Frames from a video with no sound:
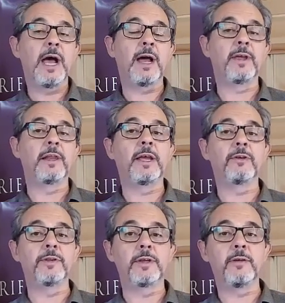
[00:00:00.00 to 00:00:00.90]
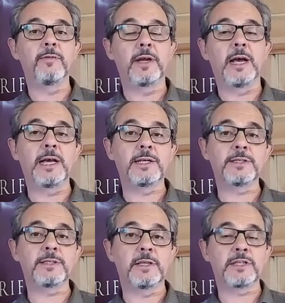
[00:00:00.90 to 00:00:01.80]
And then later in the evening,
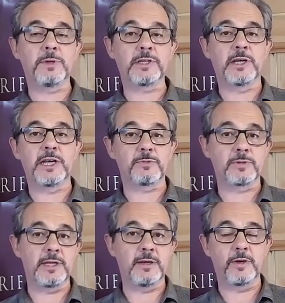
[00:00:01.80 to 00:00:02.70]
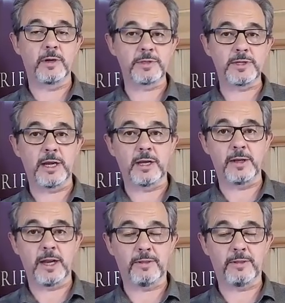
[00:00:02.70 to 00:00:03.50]
as the special guest was leaving, I was saying